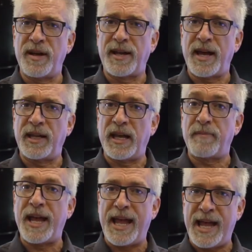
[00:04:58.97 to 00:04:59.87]
out how to get
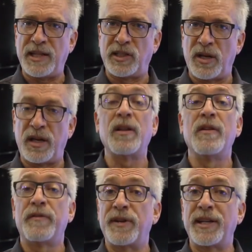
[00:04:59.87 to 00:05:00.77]
my hands on it
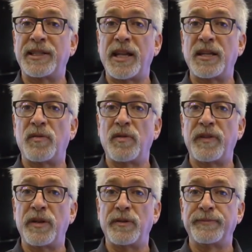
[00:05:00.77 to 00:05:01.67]
for an extended
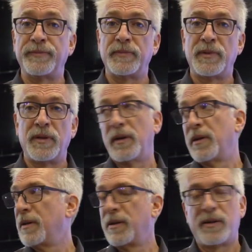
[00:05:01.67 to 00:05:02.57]
review.
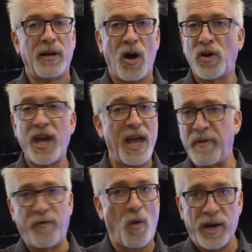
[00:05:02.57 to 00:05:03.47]
okay,
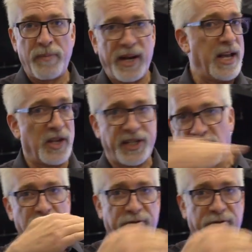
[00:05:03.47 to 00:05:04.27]
before anybody else cuts